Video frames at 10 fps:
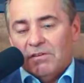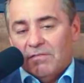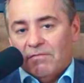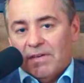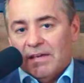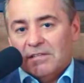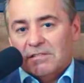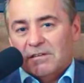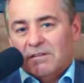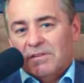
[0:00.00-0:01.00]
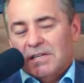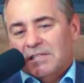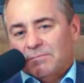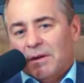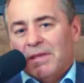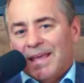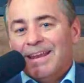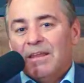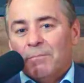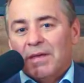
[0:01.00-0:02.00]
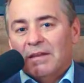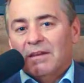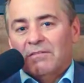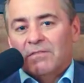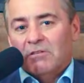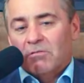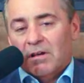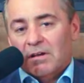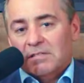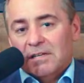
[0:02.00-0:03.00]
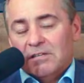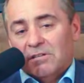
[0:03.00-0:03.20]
of the vagus nerve is probably independent of nitric oxide.